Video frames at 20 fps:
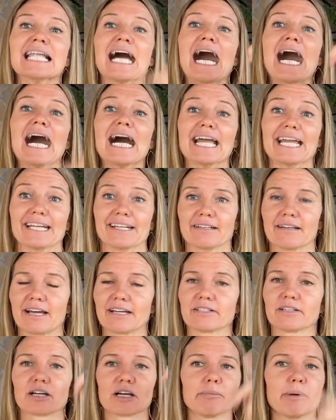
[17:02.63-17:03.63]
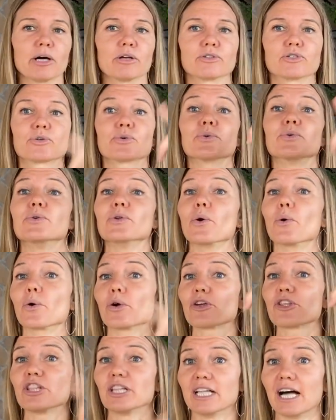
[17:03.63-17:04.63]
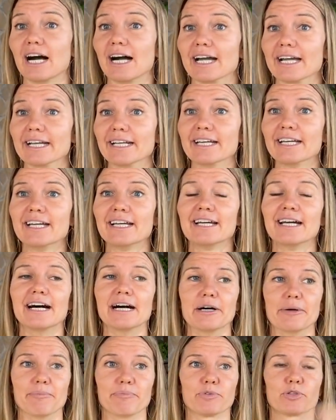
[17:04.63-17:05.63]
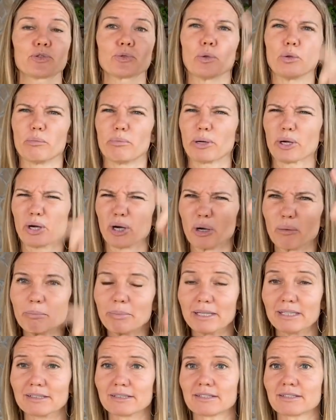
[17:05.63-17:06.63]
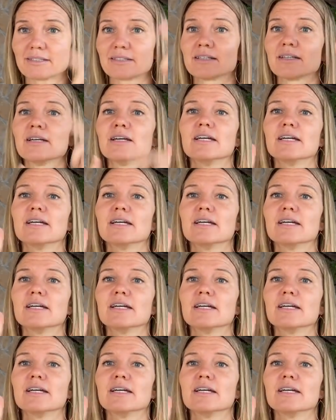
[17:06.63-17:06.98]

line. I talk about true north line, soul purpose.